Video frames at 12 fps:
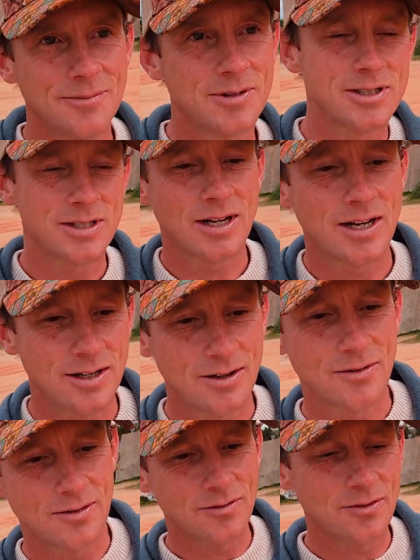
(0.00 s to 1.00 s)
because I kind of
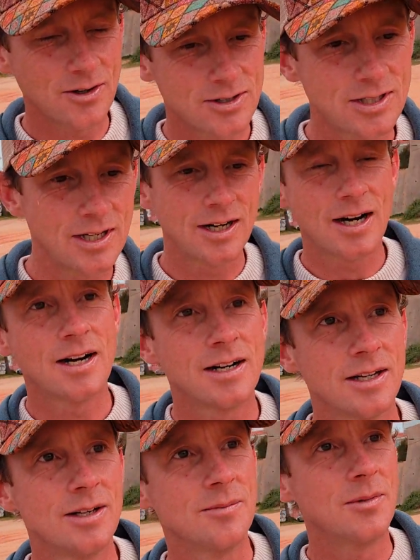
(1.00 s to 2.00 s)
rushed there
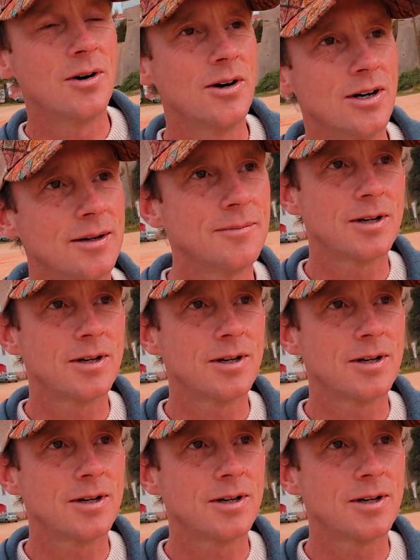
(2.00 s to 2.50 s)
early in the morning